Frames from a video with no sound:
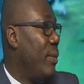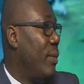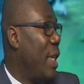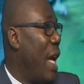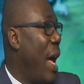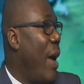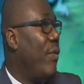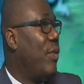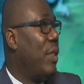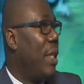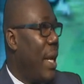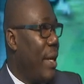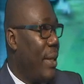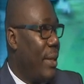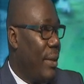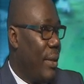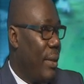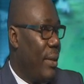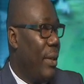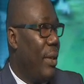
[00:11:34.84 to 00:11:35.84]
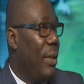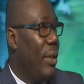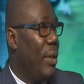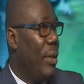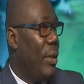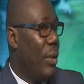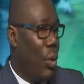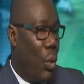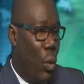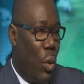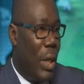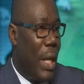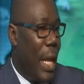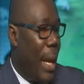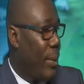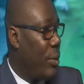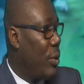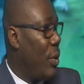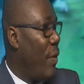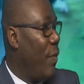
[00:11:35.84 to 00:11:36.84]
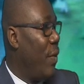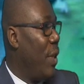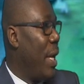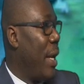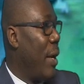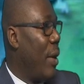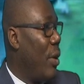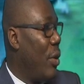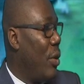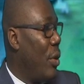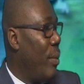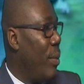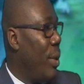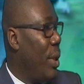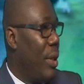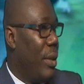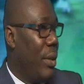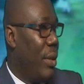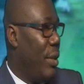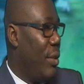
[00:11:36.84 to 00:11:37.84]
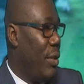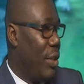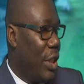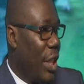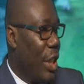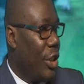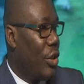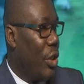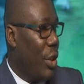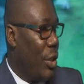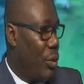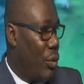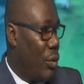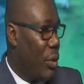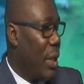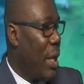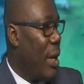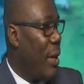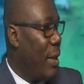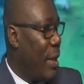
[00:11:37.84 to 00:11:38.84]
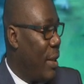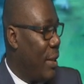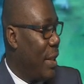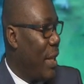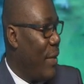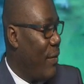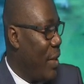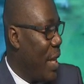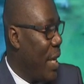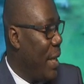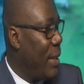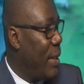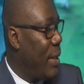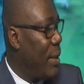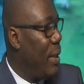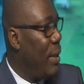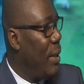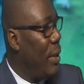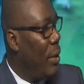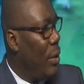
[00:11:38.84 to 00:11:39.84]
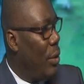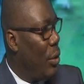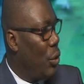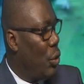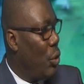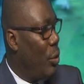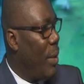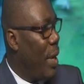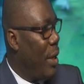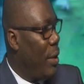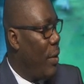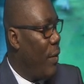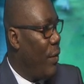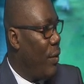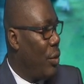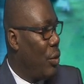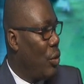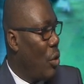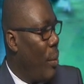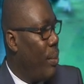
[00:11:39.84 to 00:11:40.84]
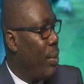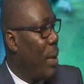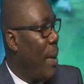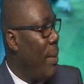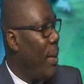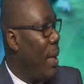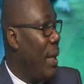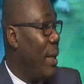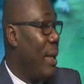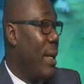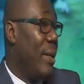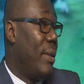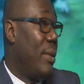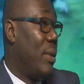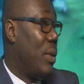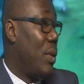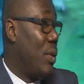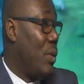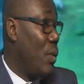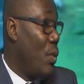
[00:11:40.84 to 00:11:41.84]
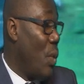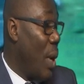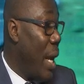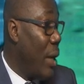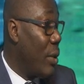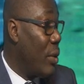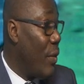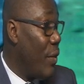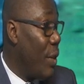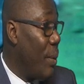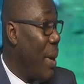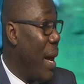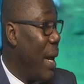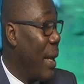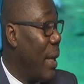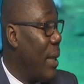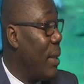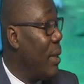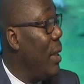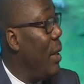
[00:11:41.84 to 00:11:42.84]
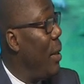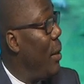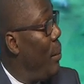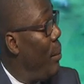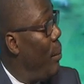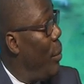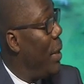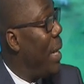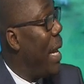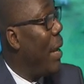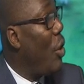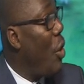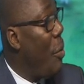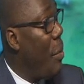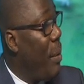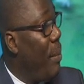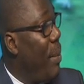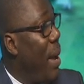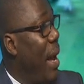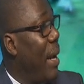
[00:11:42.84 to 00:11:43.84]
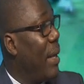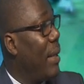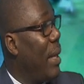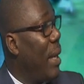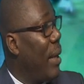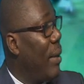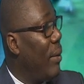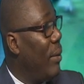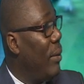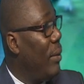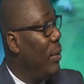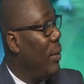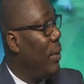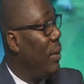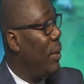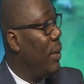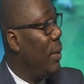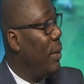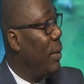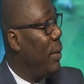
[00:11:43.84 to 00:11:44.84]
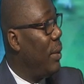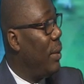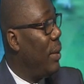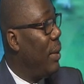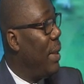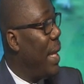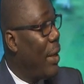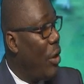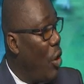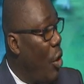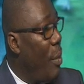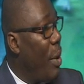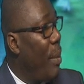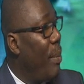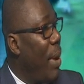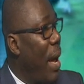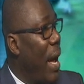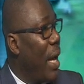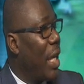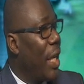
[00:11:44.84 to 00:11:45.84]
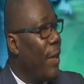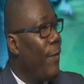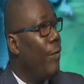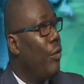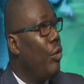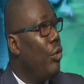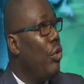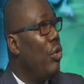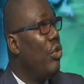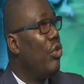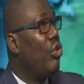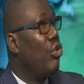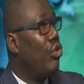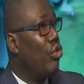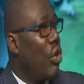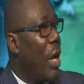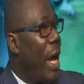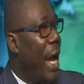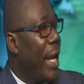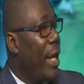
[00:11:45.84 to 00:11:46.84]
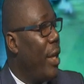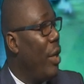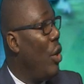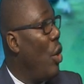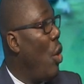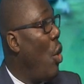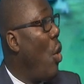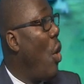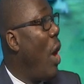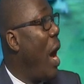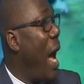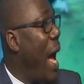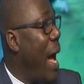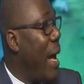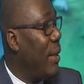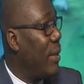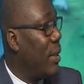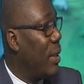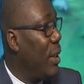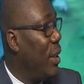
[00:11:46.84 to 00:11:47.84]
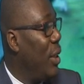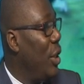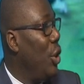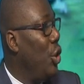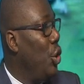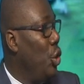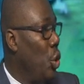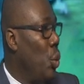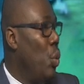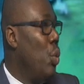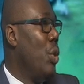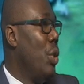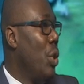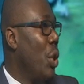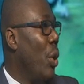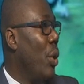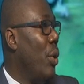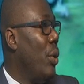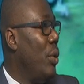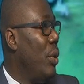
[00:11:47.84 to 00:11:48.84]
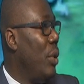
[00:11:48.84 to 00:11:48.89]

After the collapse of the economy, the recession in 2007 8, so many of the subprime lenders were out of the market. But they're coming back now. They're coming back. If you don't try or ask, you won't know.